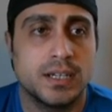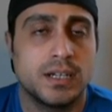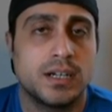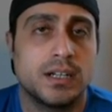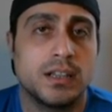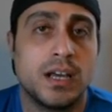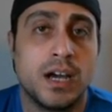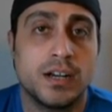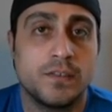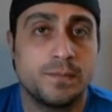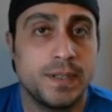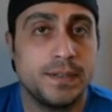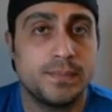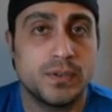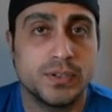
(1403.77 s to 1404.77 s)
A lot of
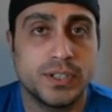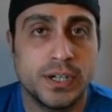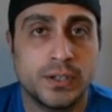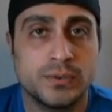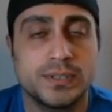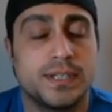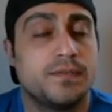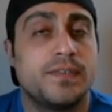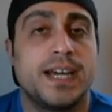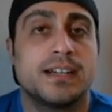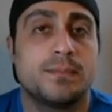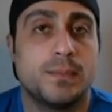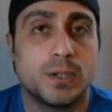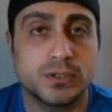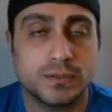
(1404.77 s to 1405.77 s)
people don't. In
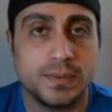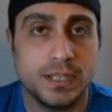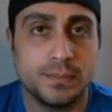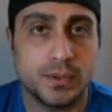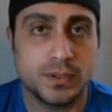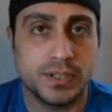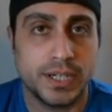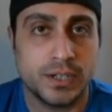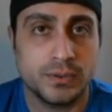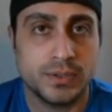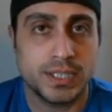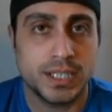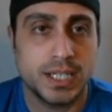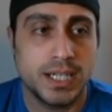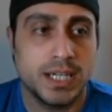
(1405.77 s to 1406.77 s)
fact, most people
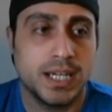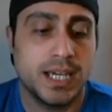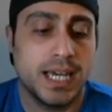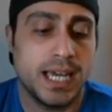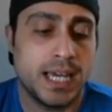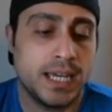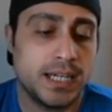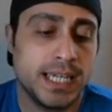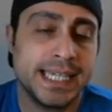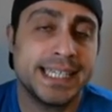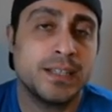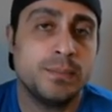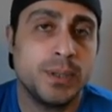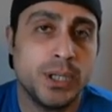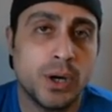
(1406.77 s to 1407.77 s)
don't. And it
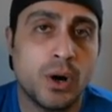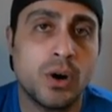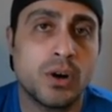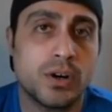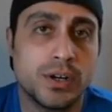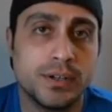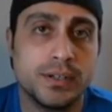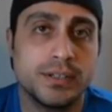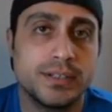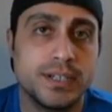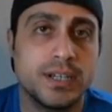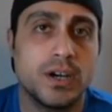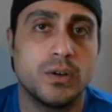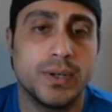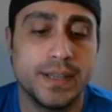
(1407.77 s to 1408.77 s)
can be hard to
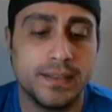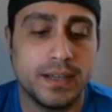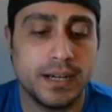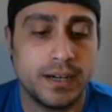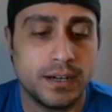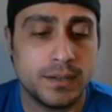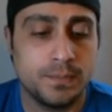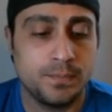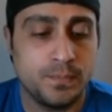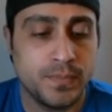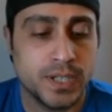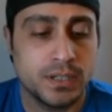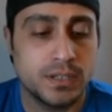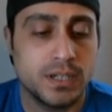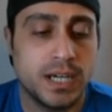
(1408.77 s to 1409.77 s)
go in there
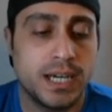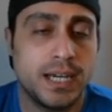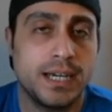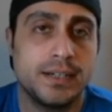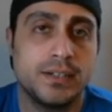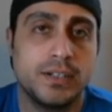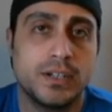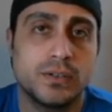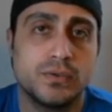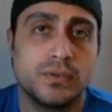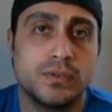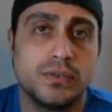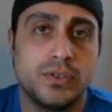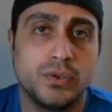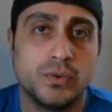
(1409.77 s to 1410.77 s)
and, you know,
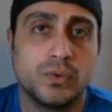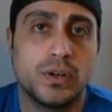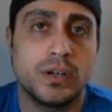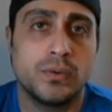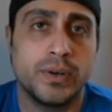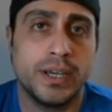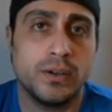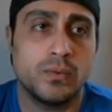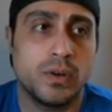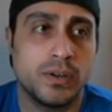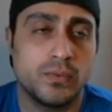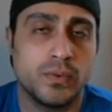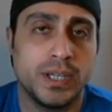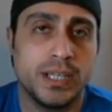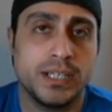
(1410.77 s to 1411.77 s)
do a weight
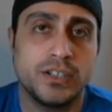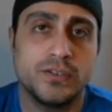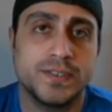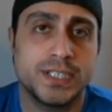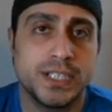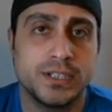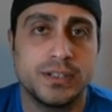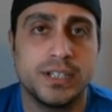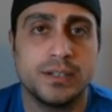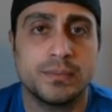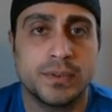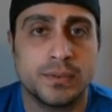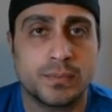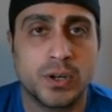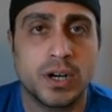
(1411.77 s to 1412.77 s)
1 week. You see
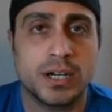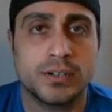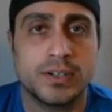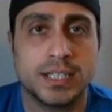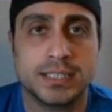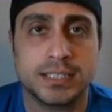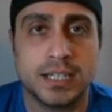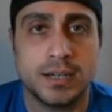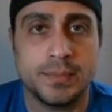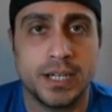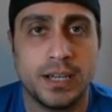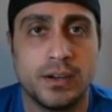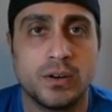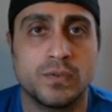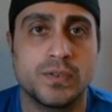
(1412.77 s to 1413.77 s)
the progress
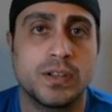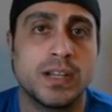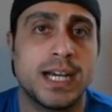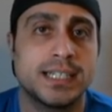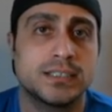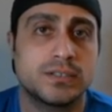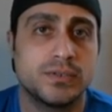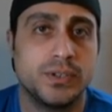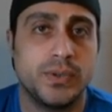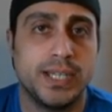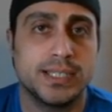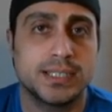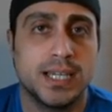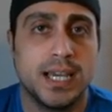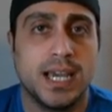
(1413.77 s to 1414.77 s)
coming over the last 3
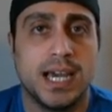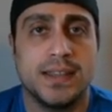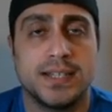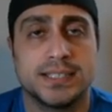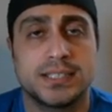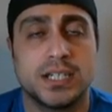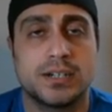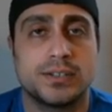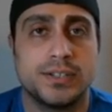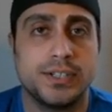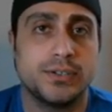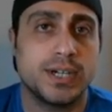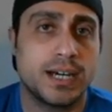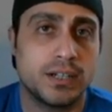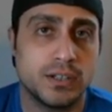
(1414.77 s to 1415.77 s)
weeks, and then suddenly
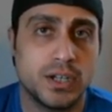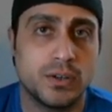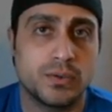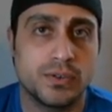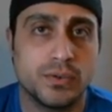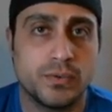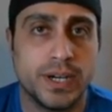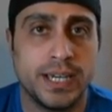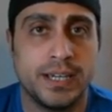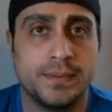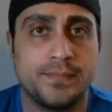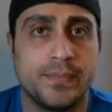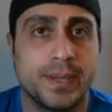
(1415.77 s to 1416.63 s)
you got to lower the weight.